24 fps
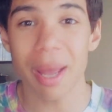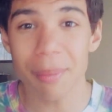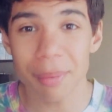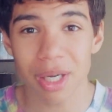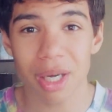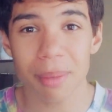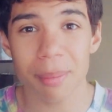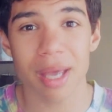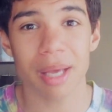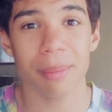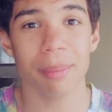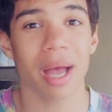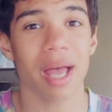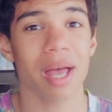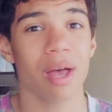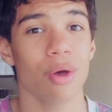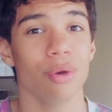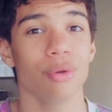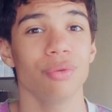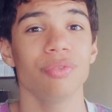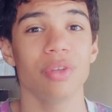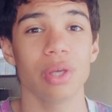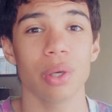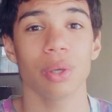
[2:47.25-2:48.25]
I'm gonna make my
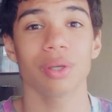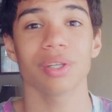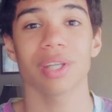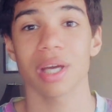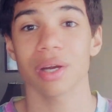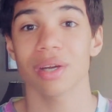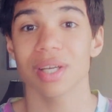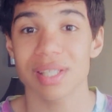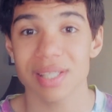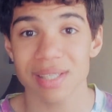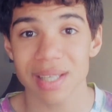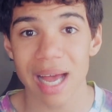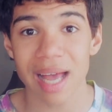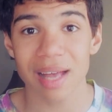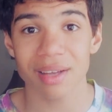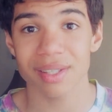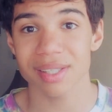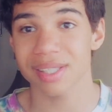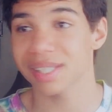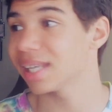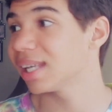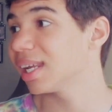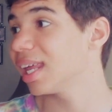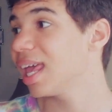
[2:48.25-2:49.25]
own view on Larry
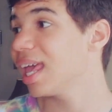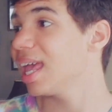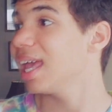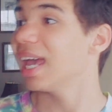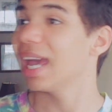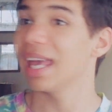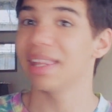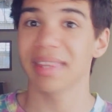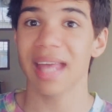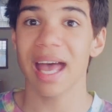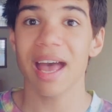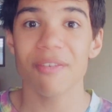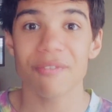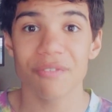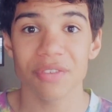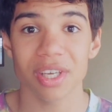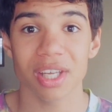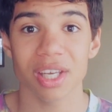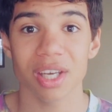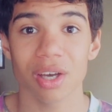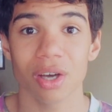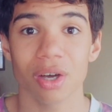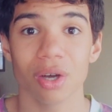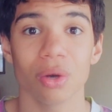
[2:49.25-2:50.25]
Stylinson. And that
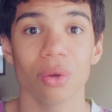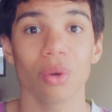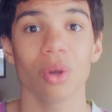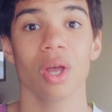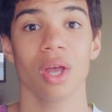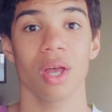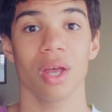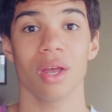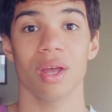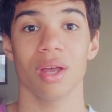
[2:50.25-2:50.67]
video